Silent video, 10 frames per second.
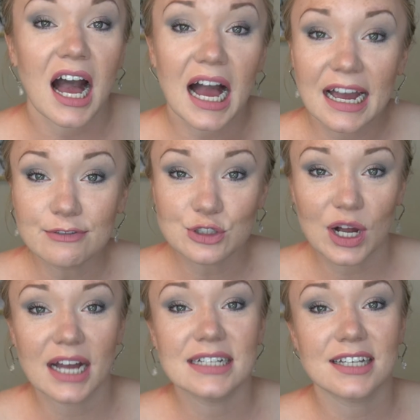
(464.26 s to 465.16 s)
I've
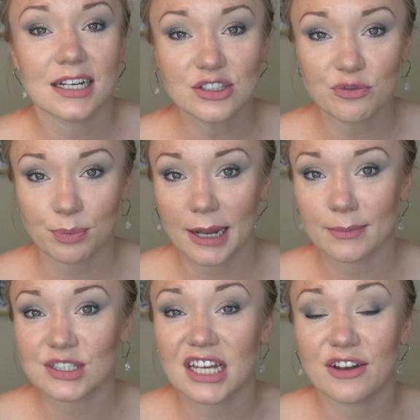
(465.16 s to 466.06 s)
tried tons of
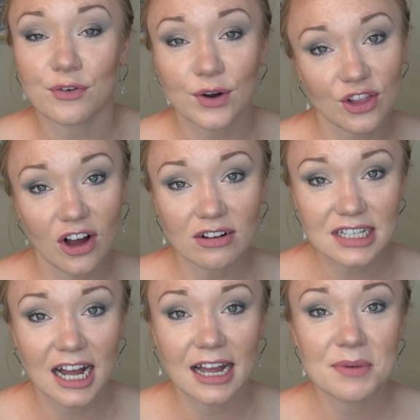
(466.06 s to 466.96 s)
primers, and for a long
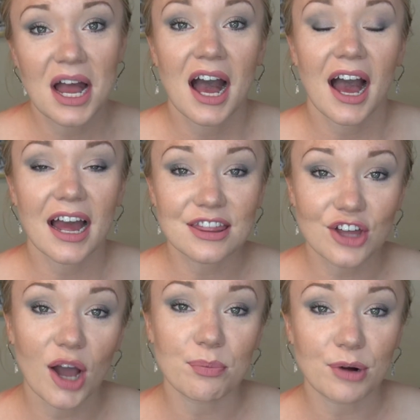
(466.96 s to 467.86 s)
time, I
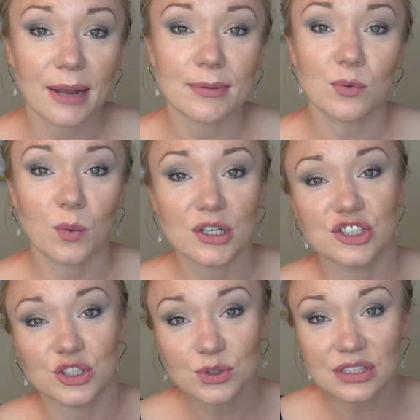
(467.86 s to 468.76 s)
thought primer was
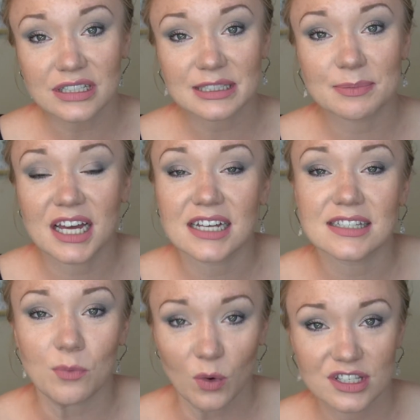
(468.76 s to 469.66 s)
useless because
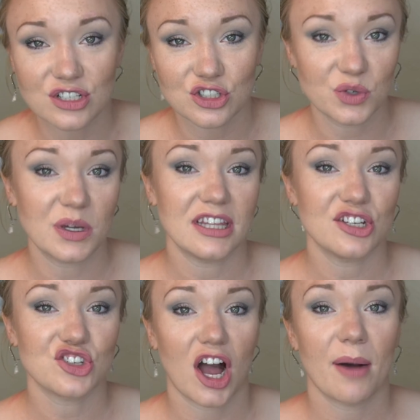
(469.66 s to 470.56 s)
it wasn't doing
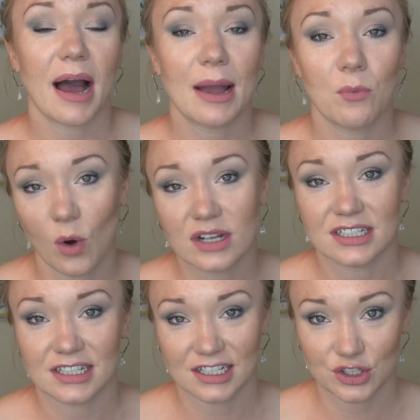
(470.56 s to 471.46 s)
the job I
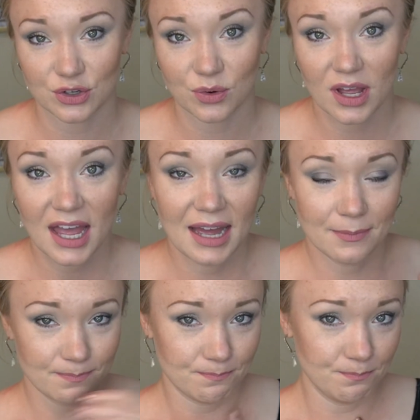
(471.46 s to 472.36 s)
wanted it to.
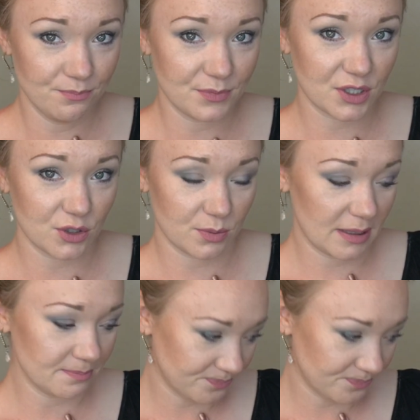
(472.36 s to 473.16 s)
Excuse me.